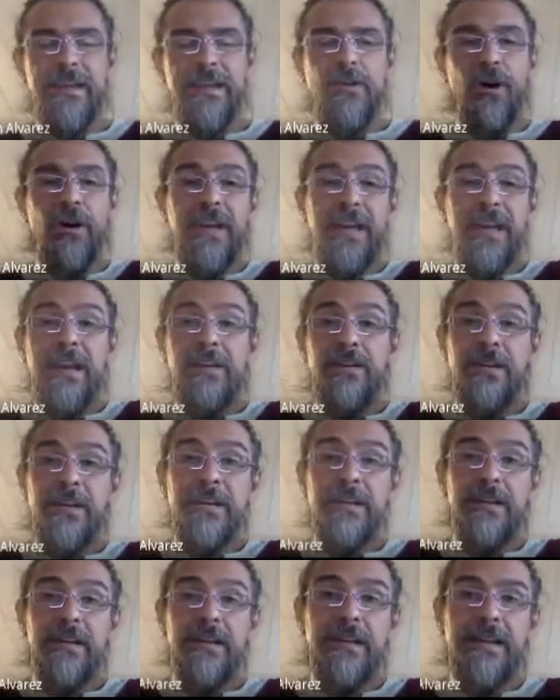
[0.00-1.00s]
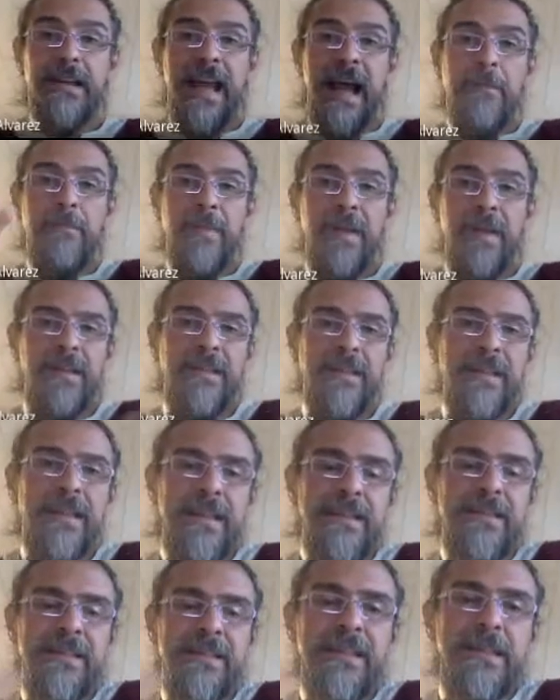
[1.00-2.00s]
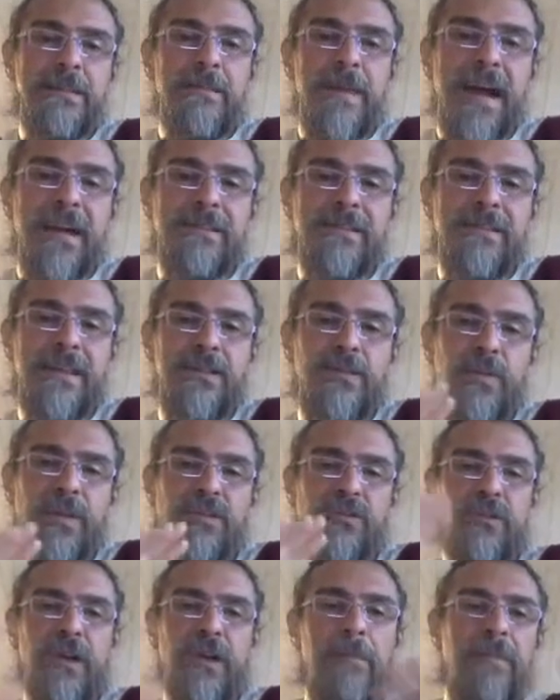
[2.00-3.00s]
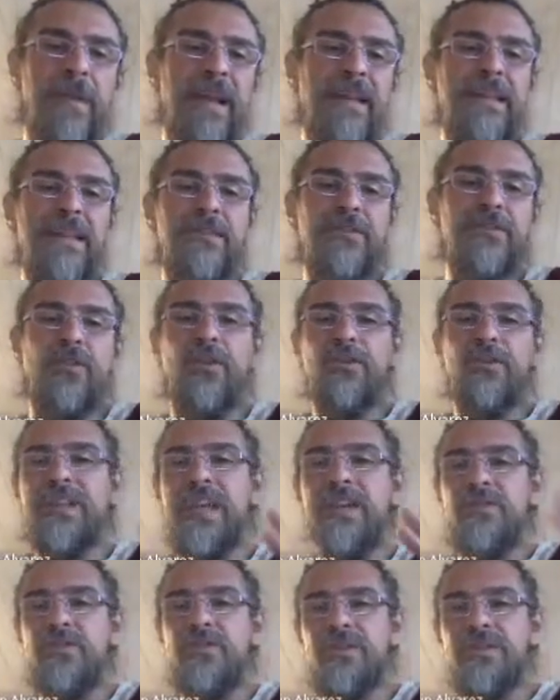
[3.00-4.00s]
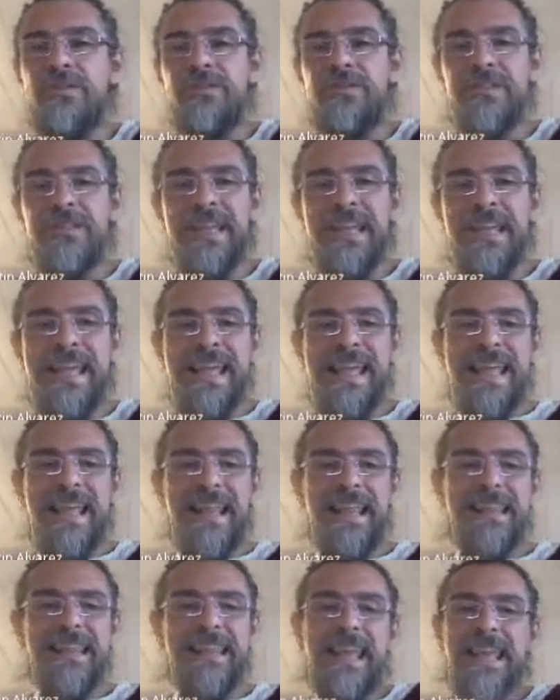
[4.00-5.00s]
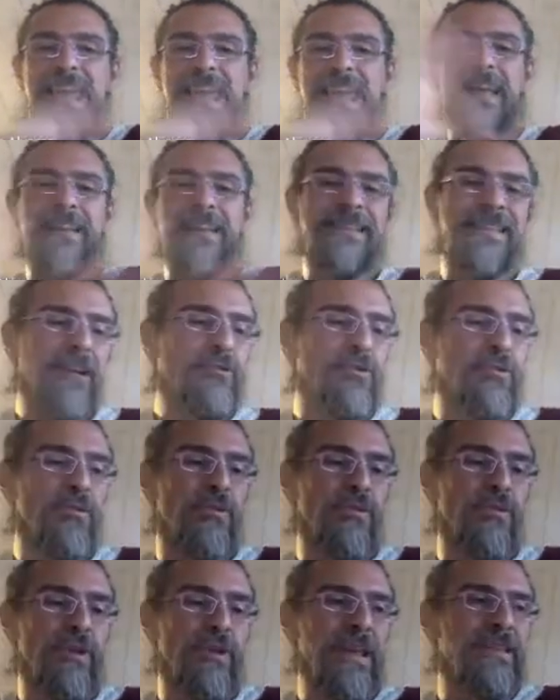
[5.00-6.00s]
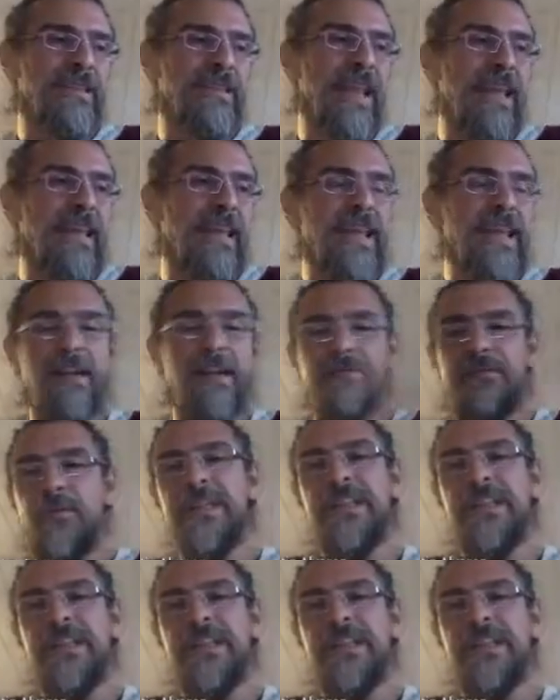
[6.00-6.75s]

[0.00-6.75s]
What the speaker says: coherent number in the density matrix, when you apply these rotations, they start to, it's like they are fully